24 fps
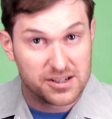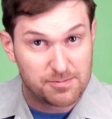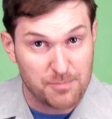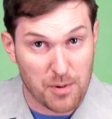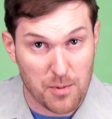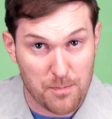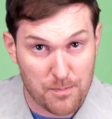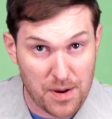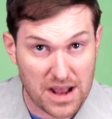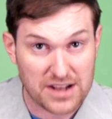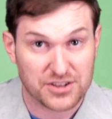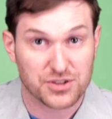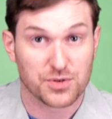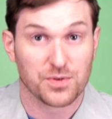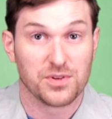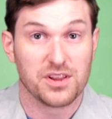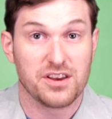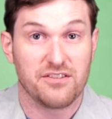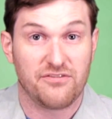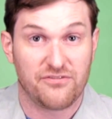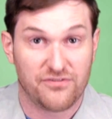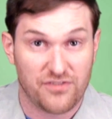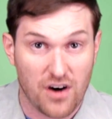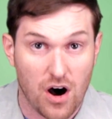
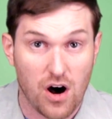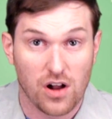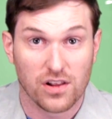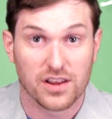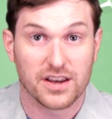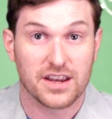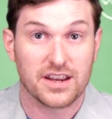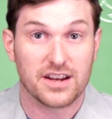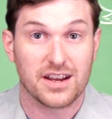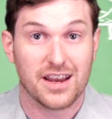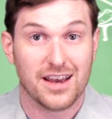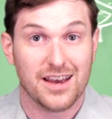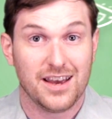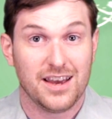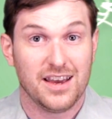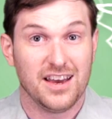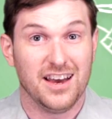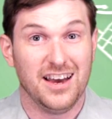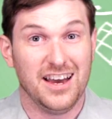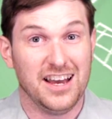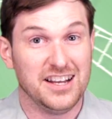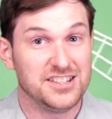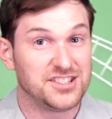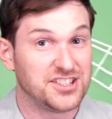perpetually falling,
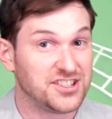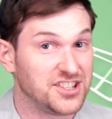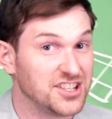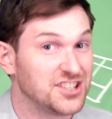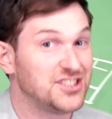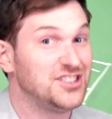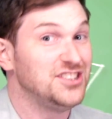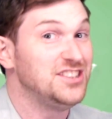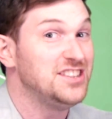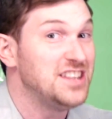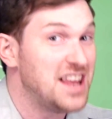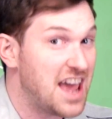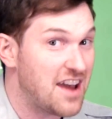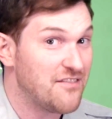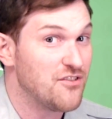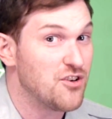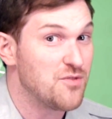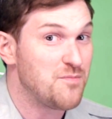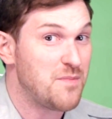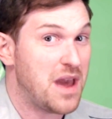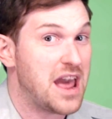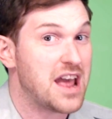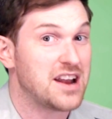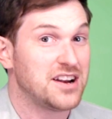it's just never
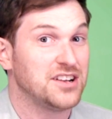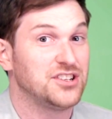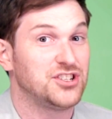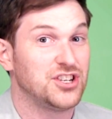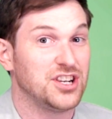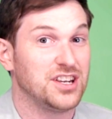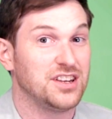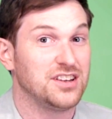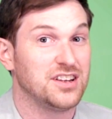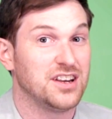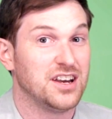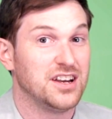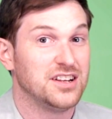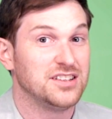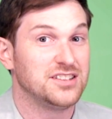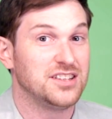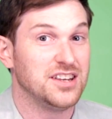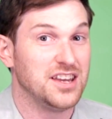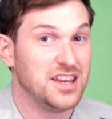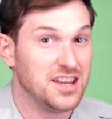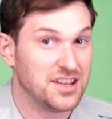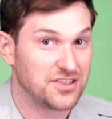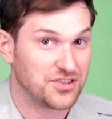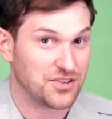managing to
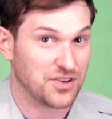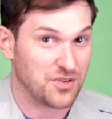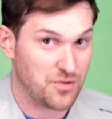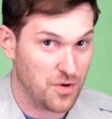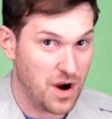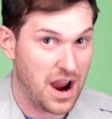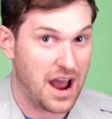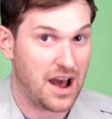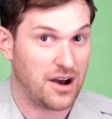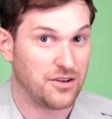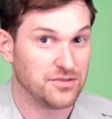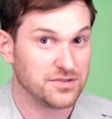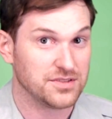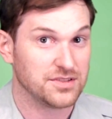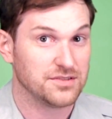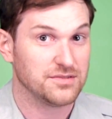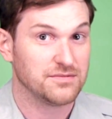hit the ground.